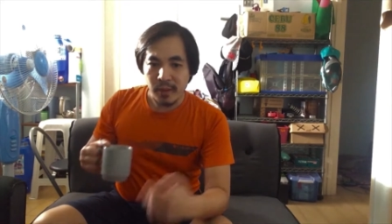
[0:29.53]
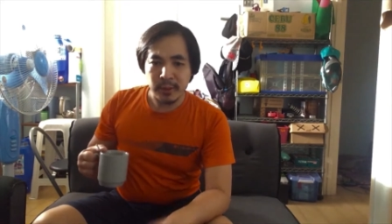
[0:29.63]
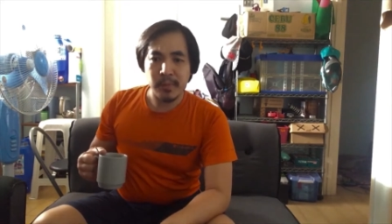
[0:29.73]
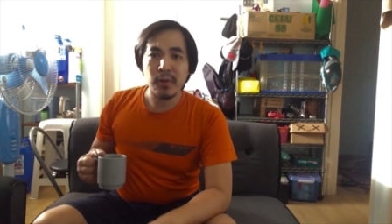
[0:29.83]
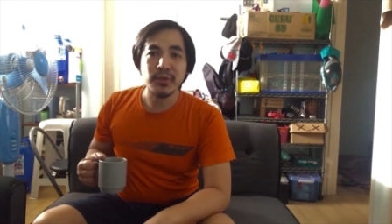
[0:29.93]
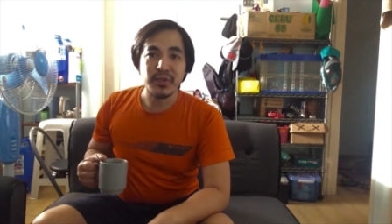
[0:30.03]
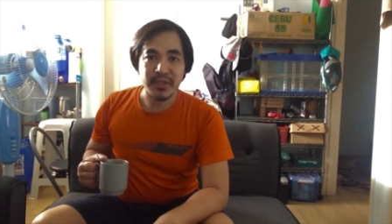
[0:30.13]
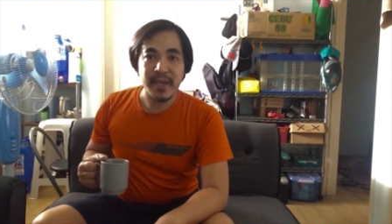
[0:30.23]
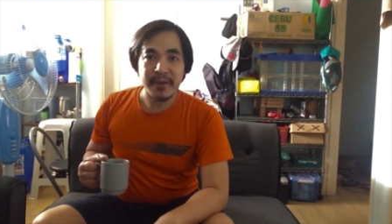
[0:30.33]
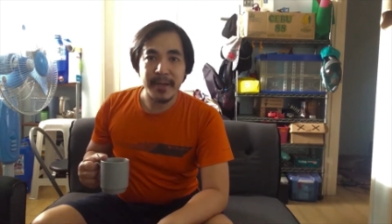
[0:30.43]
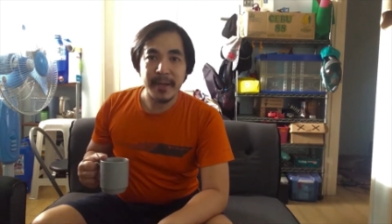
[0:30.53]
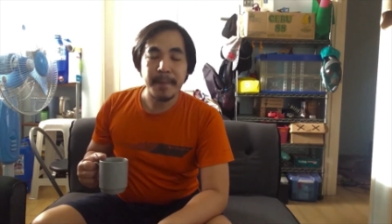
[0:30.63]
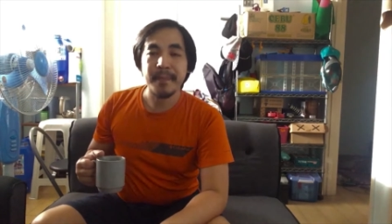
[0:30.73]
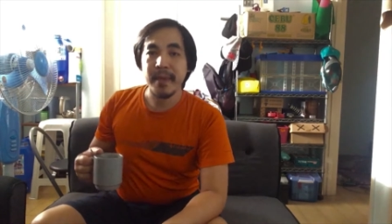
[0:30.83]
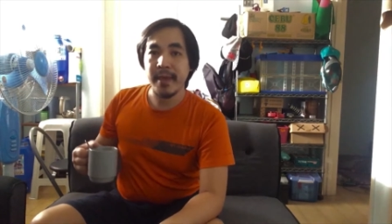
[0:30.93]
tomorrow's a Saturday,
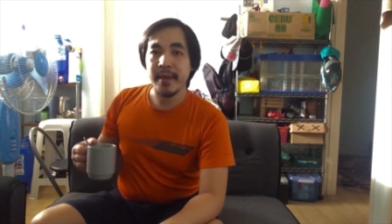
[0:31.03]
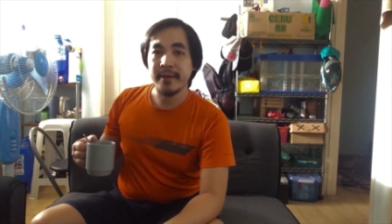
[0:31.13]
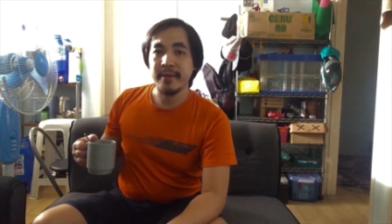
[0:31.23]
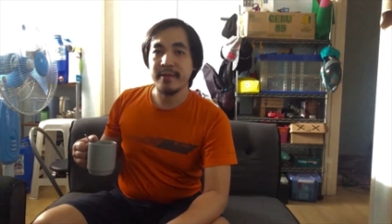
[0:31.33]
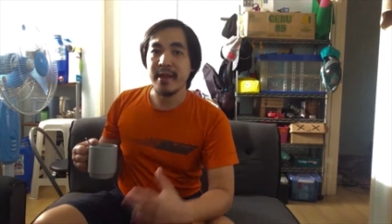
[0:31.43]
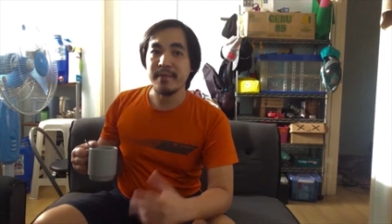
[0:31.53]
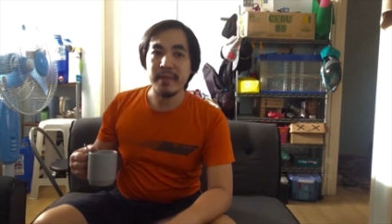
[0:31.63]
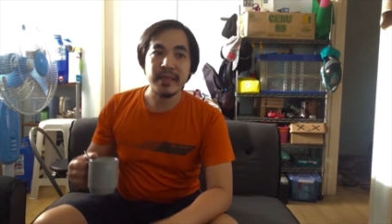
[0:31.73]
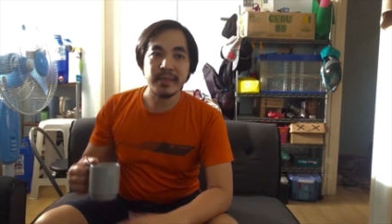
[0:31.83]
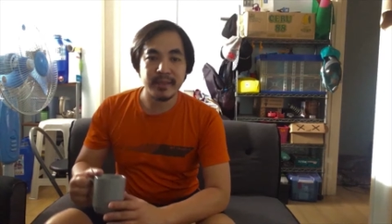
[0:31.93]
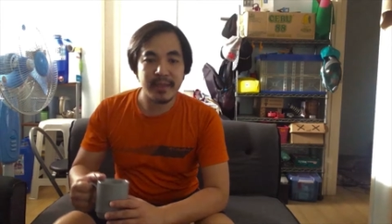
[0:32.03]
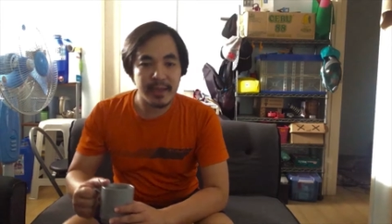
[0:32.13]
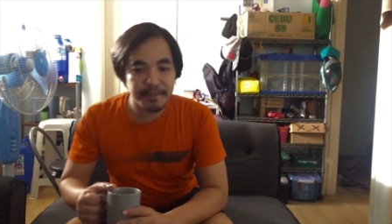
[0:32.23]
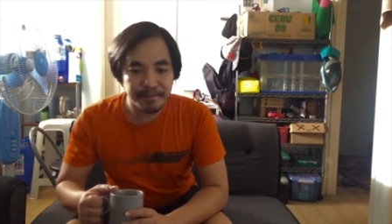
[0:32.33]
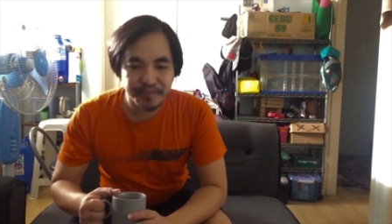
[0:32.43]
and that means
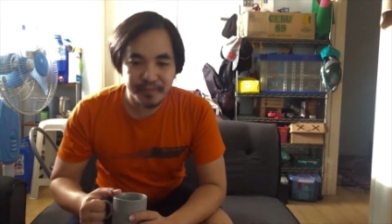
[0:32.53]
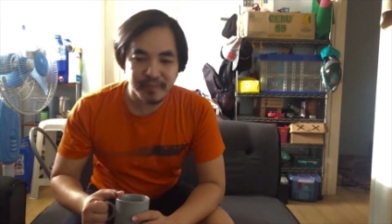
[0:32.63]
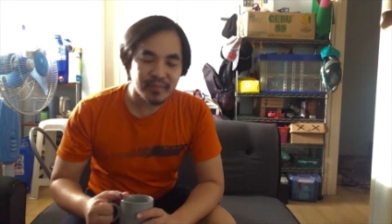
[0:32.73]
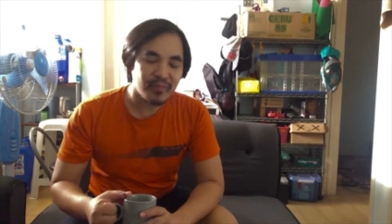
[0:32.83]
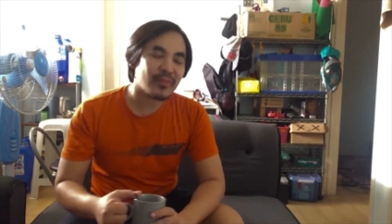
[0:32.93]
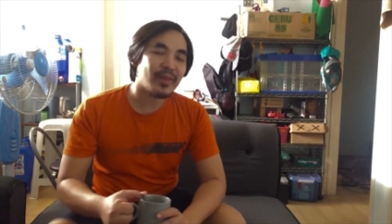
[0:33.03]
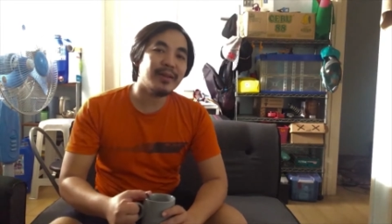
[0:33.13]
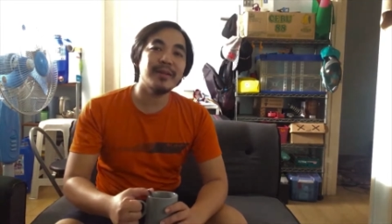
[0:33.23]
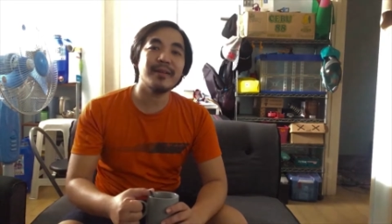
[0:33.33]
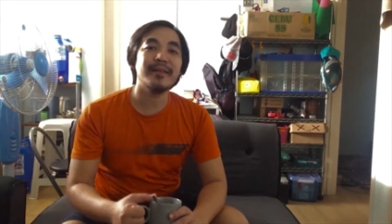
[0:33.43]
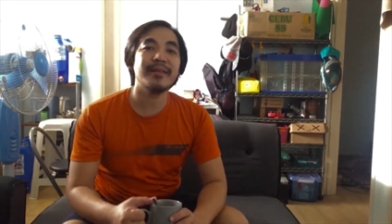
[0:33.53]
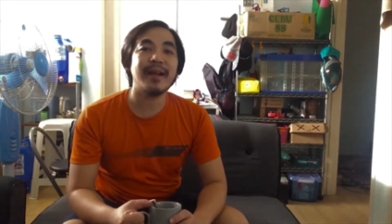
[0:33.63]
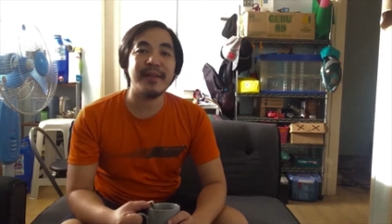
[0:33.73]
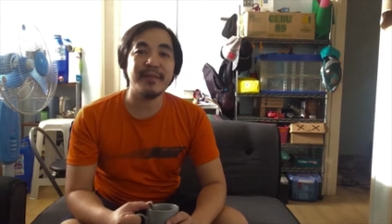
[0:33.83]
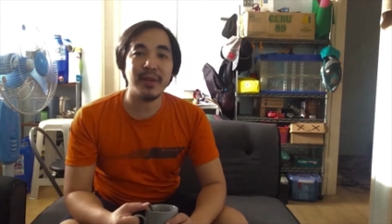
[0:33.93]
that
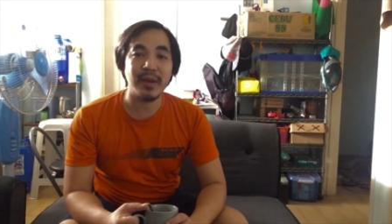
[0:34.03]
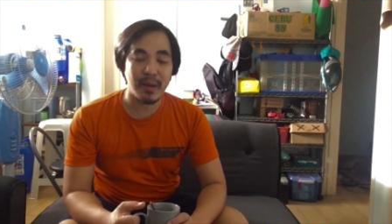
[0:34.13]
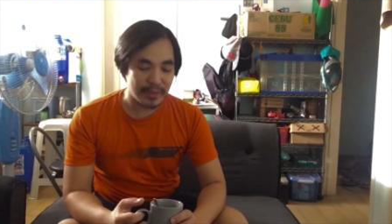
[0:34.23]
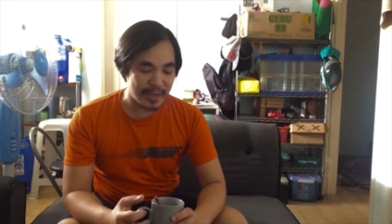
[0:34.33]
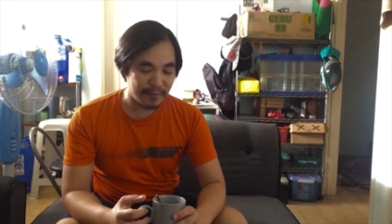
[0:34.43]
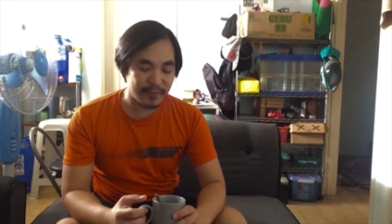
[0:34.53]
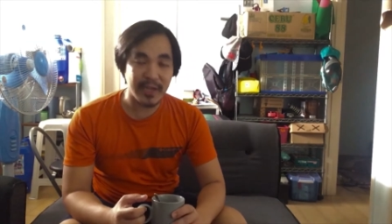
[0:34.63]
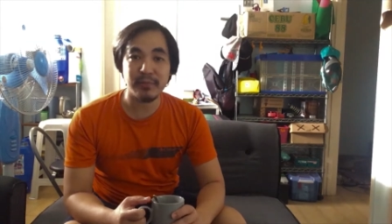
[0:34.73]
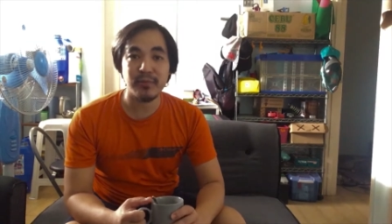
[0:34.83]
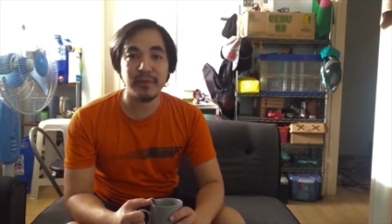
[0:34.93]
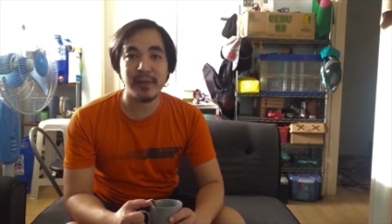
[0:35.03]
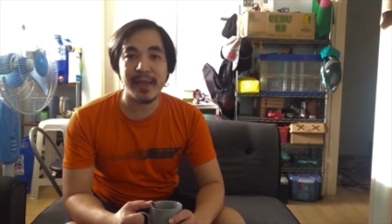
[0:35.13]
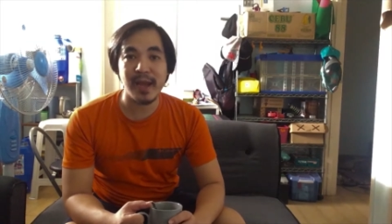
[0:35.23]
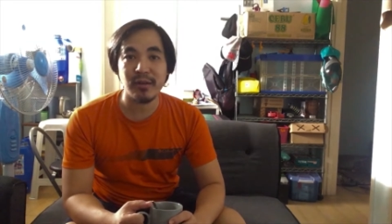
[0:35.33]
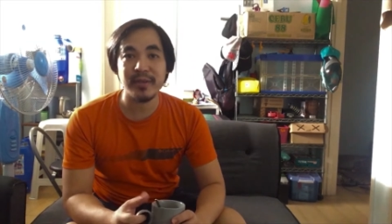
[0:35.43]
I would have time to
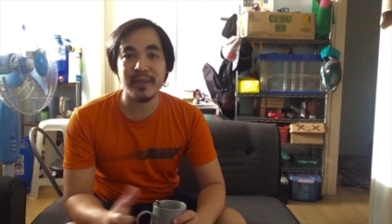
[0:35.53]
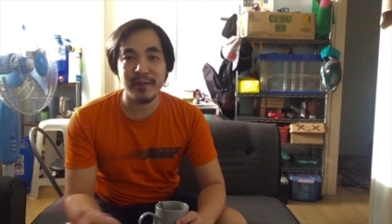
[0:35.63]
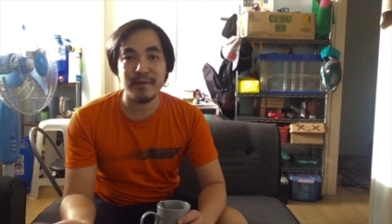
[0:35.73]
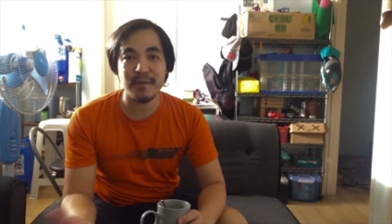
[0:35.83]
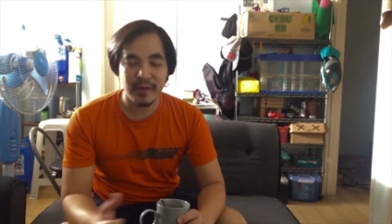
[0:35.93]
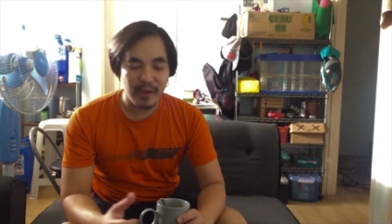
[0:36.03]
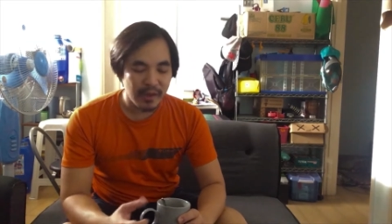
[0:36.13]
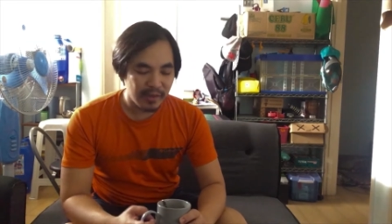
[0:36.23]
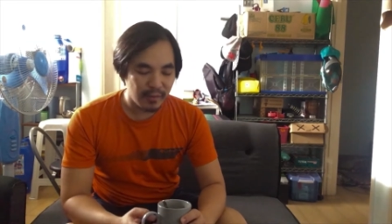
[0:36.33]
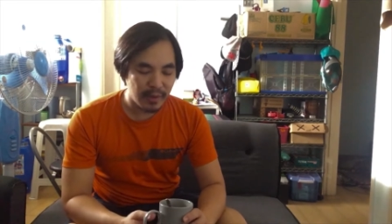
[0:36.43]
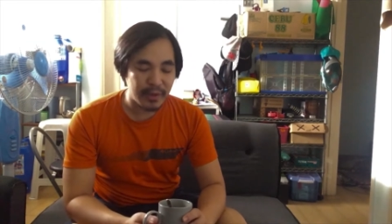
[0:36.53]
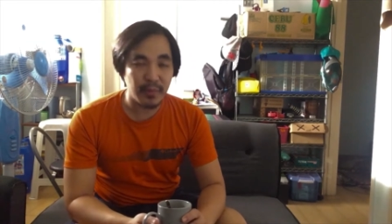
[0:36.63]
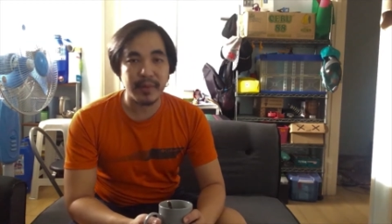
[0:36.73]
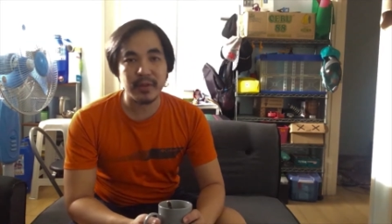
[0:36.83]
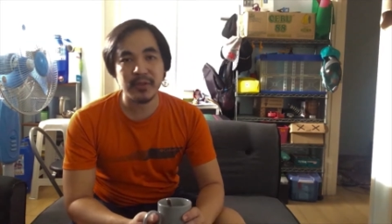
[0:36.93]
fly out if the weather
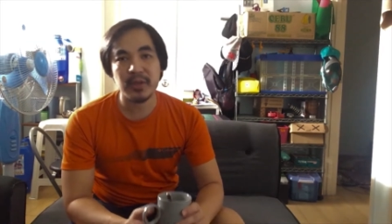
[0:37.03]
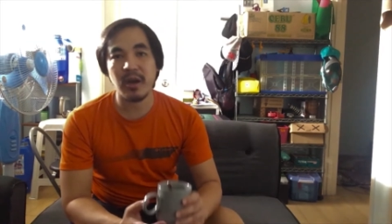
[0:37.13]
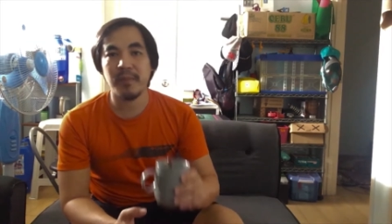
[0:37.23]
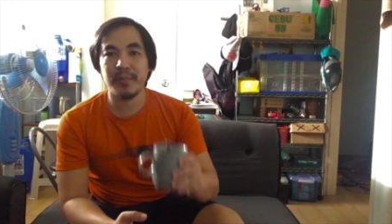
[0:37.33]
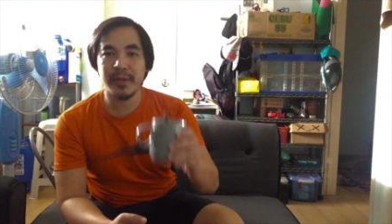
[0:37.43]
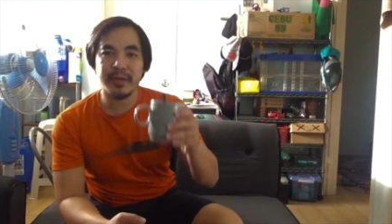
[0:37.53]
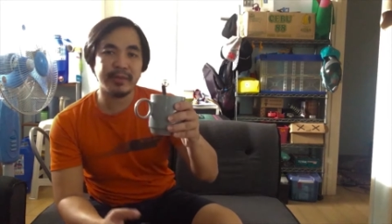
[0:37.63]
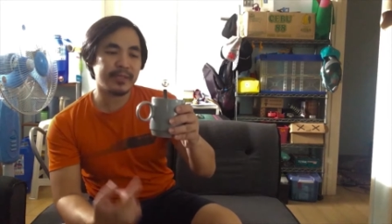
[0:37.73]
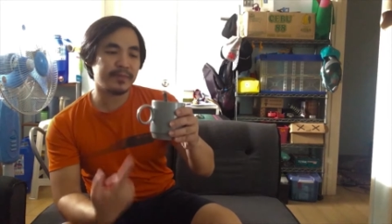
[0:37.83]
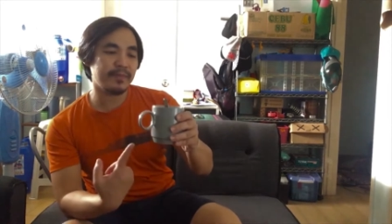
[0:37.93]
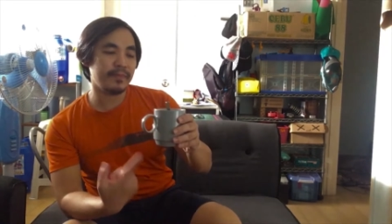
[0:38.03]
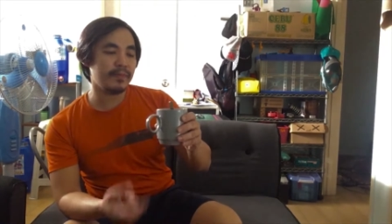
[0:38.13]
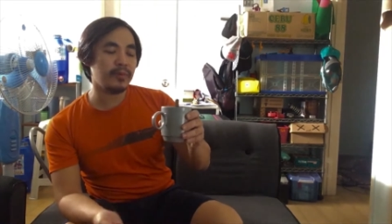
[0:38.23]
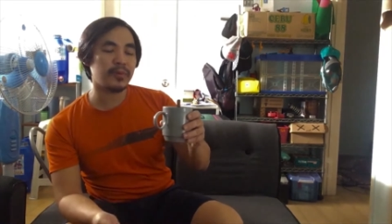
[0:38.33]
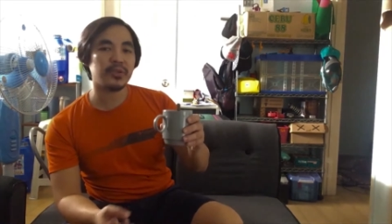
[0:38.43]
was cooperating. This
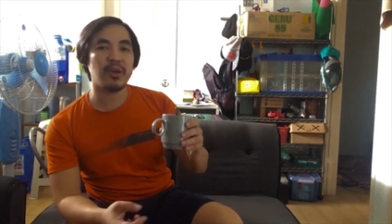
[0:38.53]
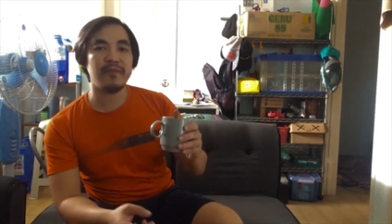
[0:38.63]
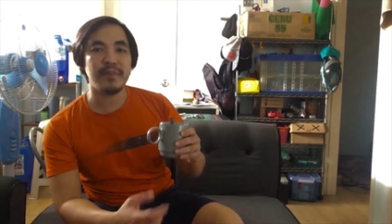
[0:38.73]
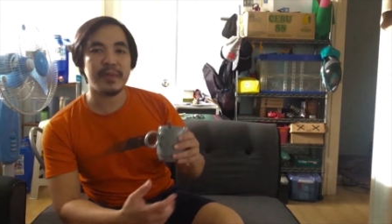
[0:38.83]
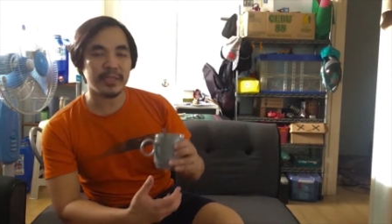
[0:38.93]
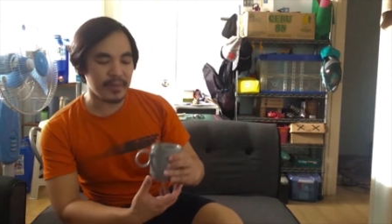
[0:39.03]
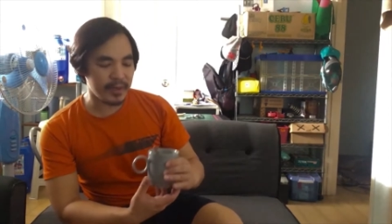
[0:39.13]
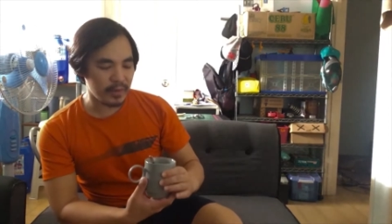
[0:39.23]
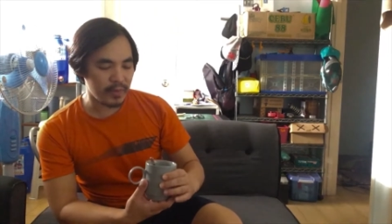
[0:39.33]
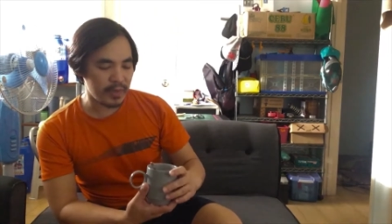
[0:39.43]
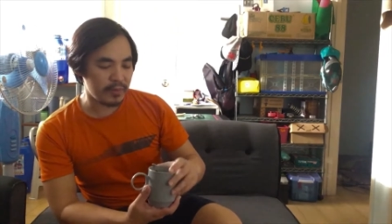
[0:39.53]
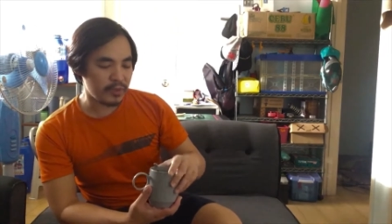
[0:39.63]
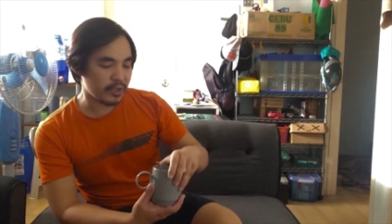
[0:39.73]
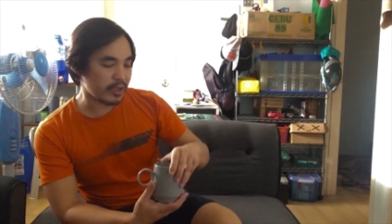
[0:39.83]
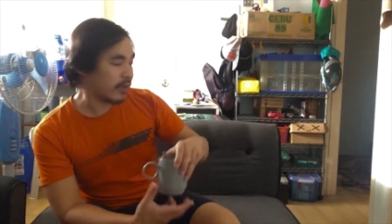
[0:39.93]
Bose coffee beans, by the way,
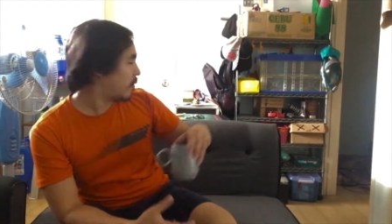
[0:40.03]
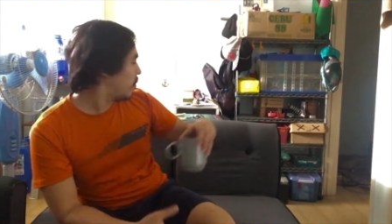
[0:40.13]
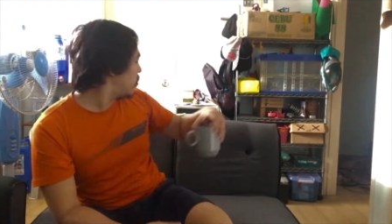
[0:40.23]
just got from